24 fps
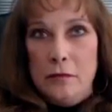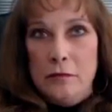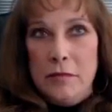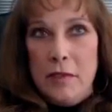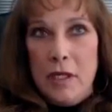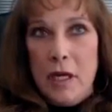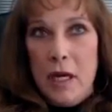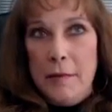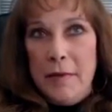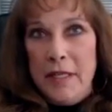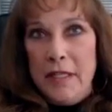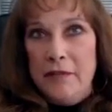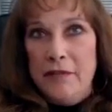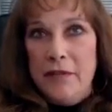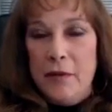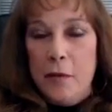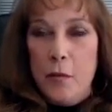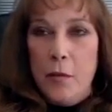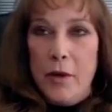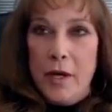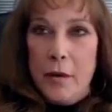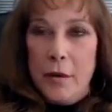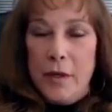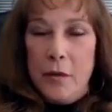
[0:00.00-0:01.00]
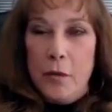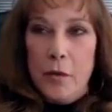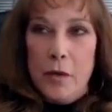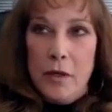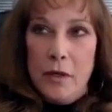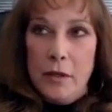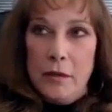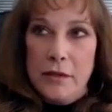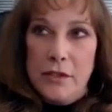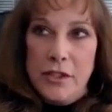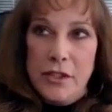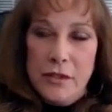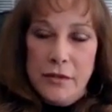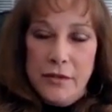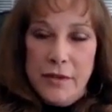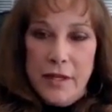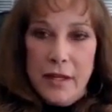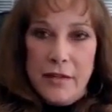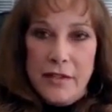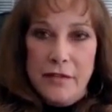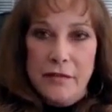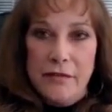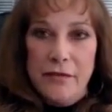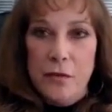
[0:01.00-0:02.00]
coming from where we were in
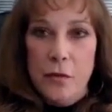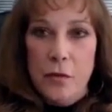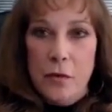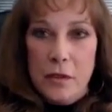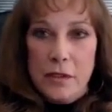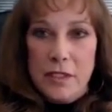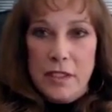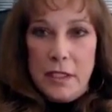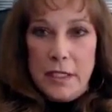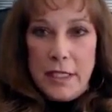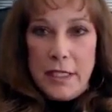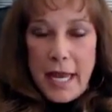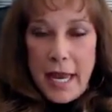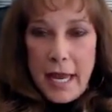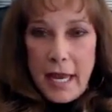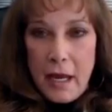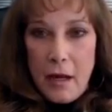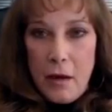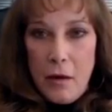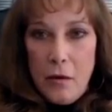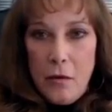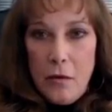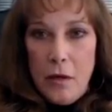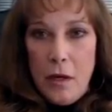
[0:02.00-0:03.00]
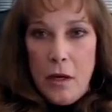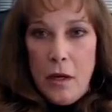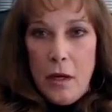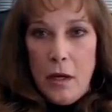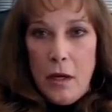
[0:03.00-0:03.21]
2004 to now,